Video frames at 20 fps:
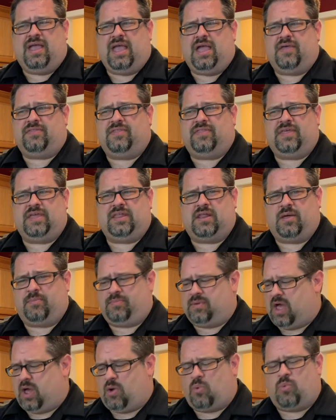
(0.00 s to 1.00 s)
and then they end
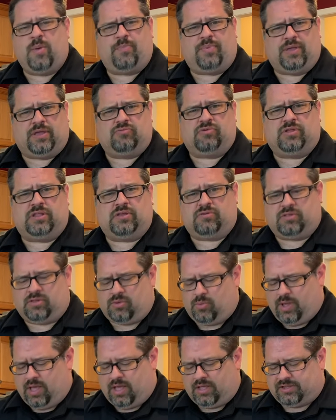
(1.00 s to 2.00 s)
up not whipping really,
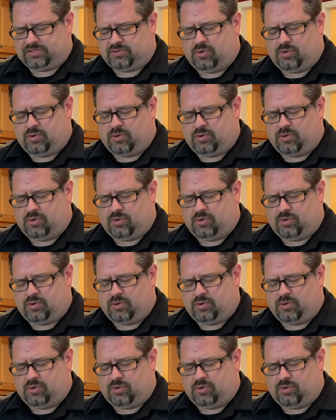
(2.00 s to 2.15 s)
really well.